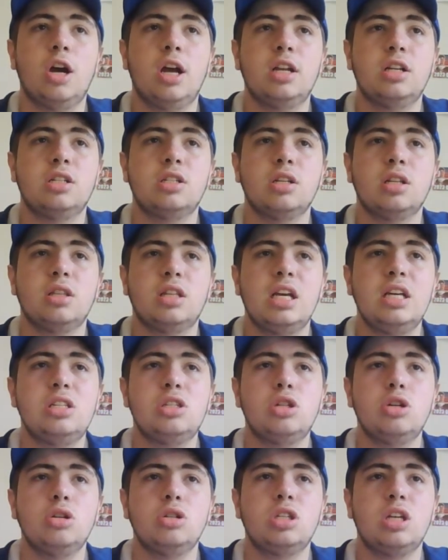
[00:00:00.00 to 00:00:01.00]
And
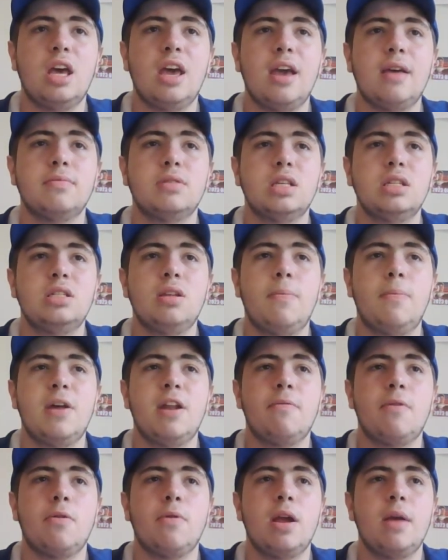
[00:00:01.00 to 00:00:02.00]
these two teams, this is a bit
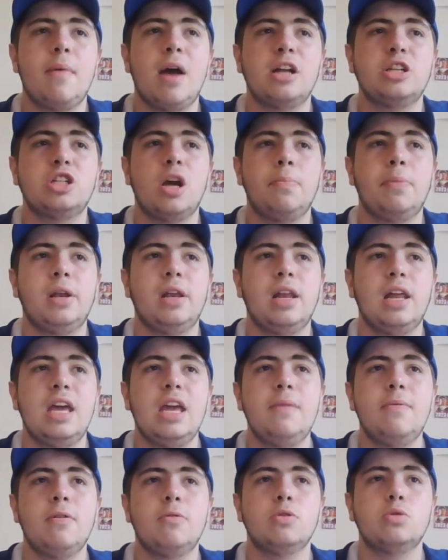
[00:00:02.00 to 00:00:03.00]
of a rematch. I
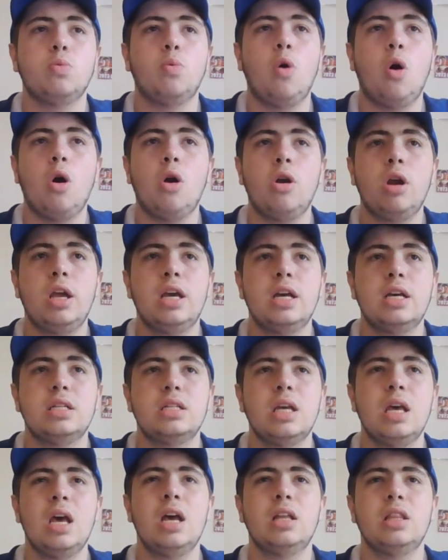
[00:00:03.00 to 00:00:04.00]
believe it was Warriors
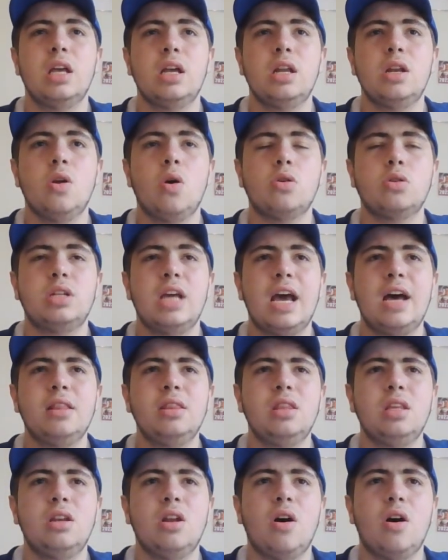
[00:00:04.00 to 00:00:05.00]
that knocked out
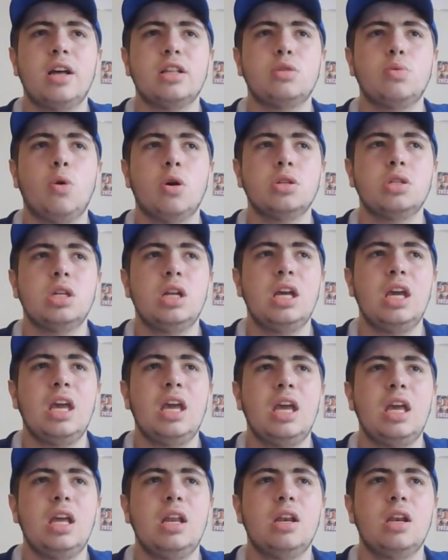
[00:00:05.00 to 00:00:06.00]
the Knights, wasn't it,
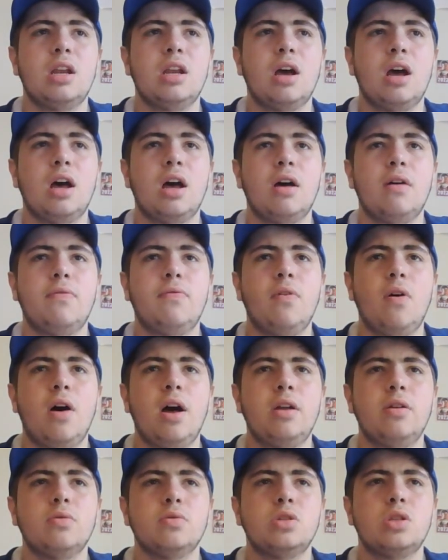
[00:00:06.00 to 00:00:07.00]
in
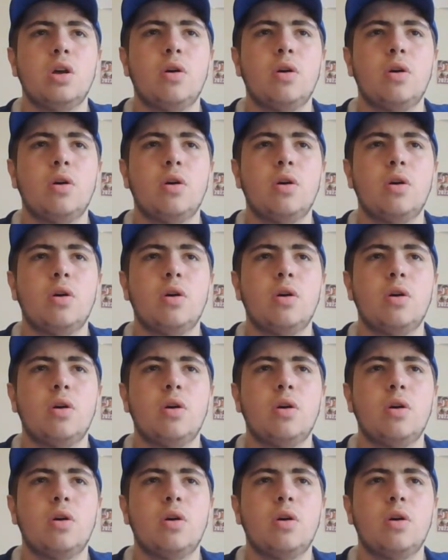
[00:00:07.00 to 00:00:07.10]
finals.